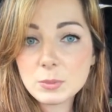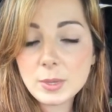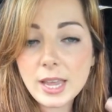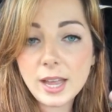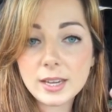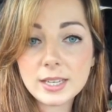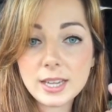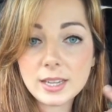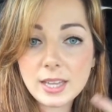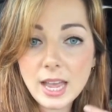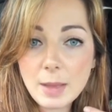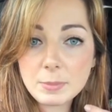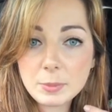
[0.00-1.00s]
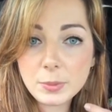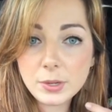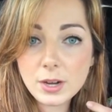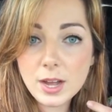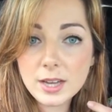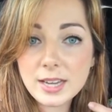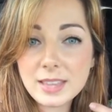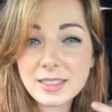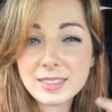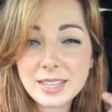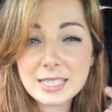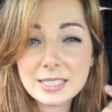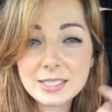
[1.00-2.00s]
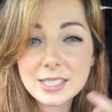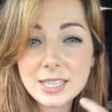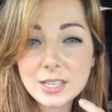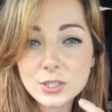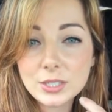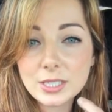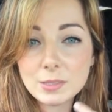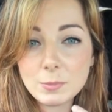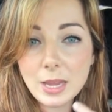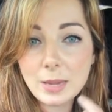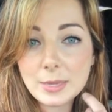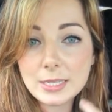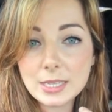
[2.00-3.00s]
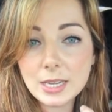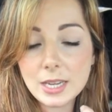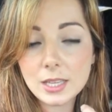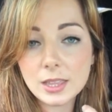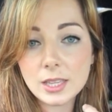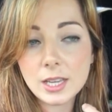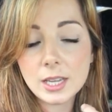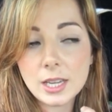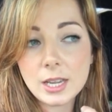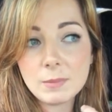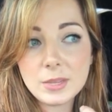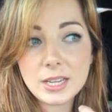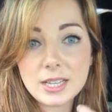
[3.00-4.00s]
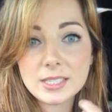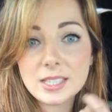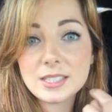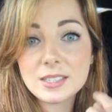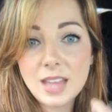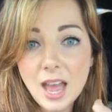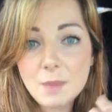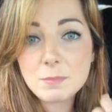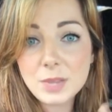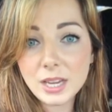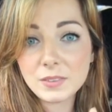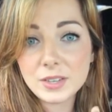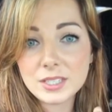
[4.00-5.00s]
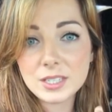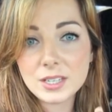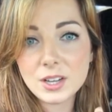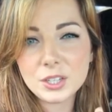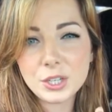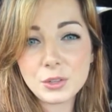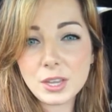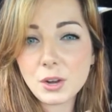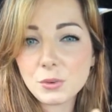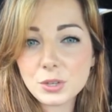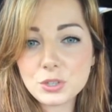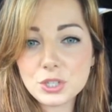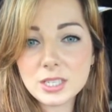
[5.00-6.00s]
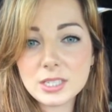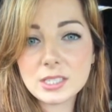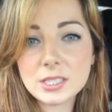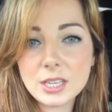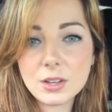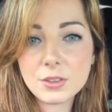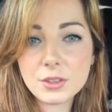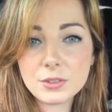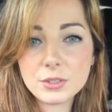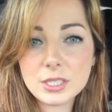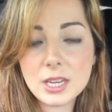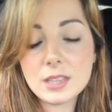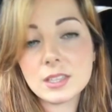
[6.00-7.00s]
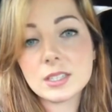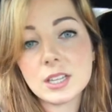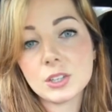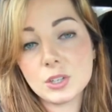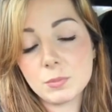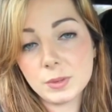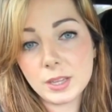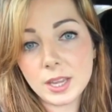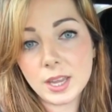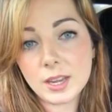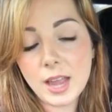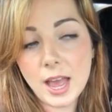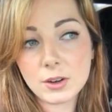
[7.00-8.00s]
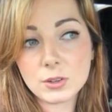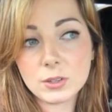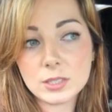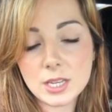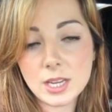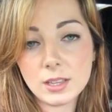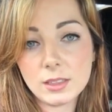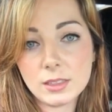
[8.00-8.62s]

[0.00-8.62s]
We had to get caps put on, and then they sealed his baby teeth because it's that big of a deal. You know, they don't usually seal those teeth until you get adult teeth,